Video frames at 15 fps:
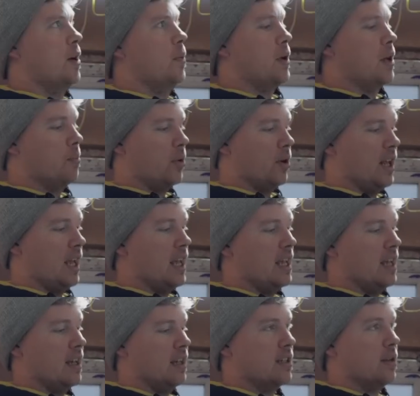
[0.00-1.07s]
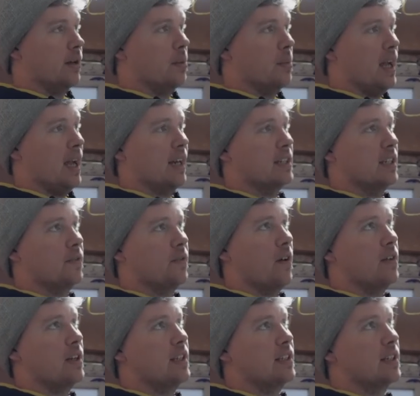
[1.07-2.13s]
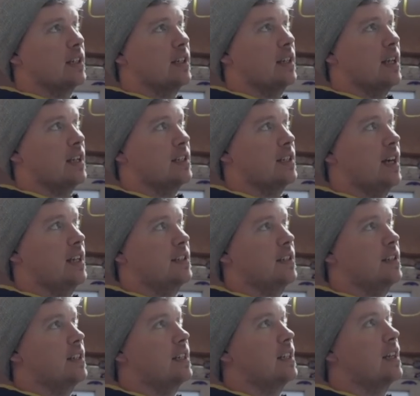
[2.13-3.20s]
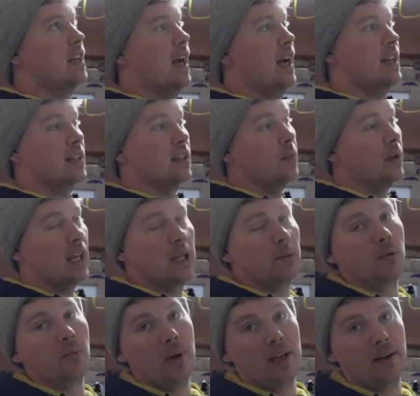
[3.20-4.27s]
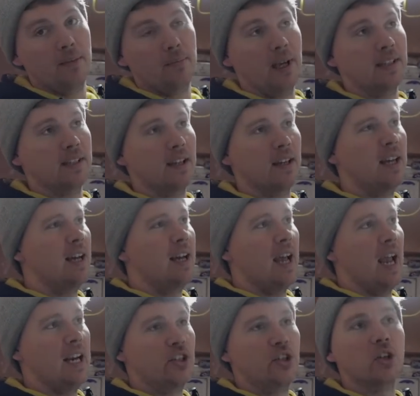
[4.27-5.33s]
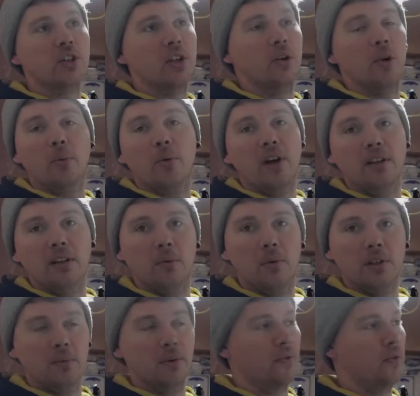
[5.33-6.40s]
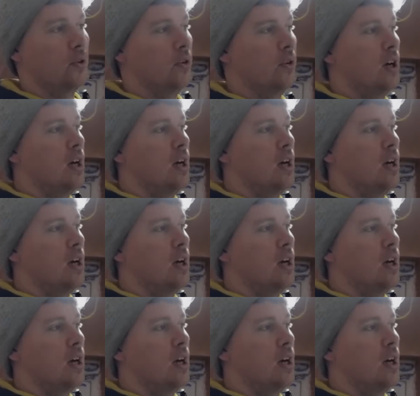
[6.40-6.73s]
We can put it here so it can be accessed very easily, it's nice and neat, and it's going to be labelled better. It's just an upgrade than it was before.